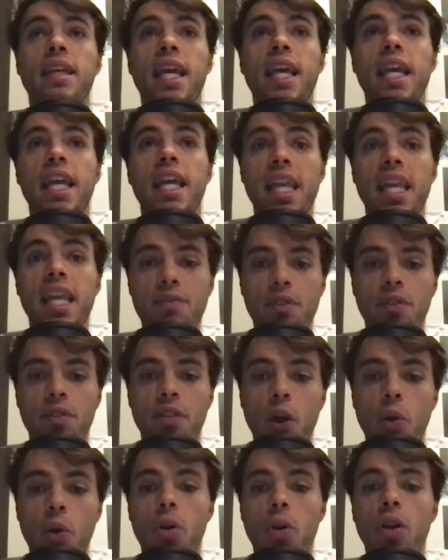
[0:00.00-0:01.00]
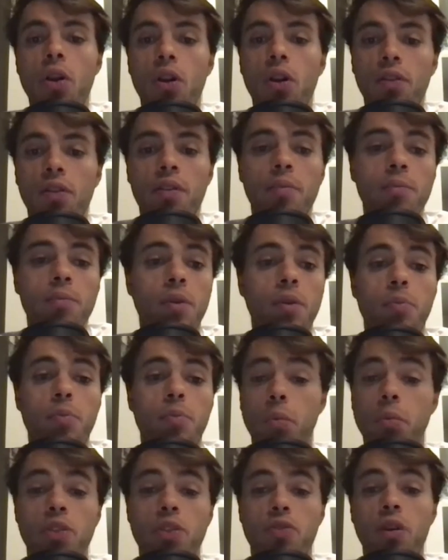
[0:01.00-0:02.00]
even though a lot of them are
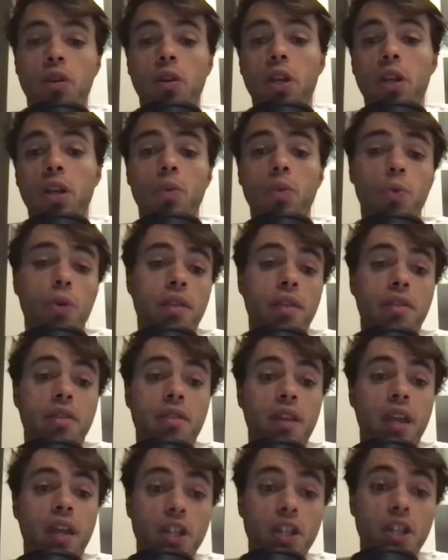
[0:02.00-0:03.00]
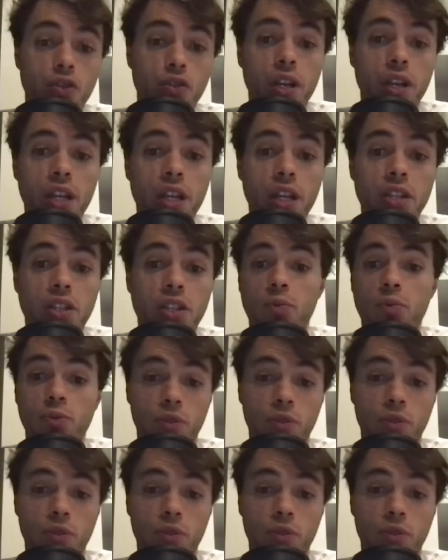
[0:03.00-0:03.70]
probably struggling with injuries,